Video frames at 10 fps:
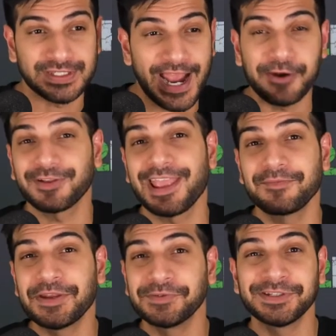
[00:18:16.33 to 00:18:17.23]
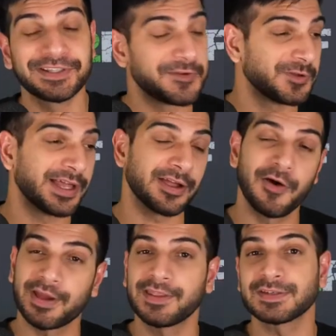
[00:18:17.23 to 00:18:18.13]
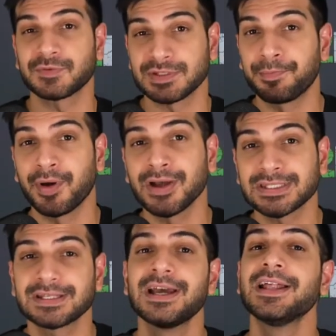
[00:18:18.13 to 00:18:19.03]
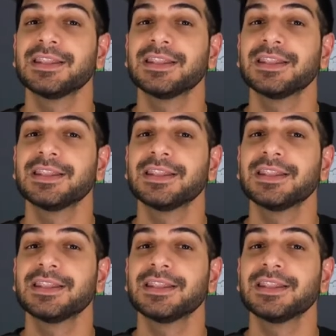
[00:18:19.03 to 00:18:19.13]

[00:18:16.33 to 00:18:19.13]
tired of Cam Newton. They were like, okay, this was a bust.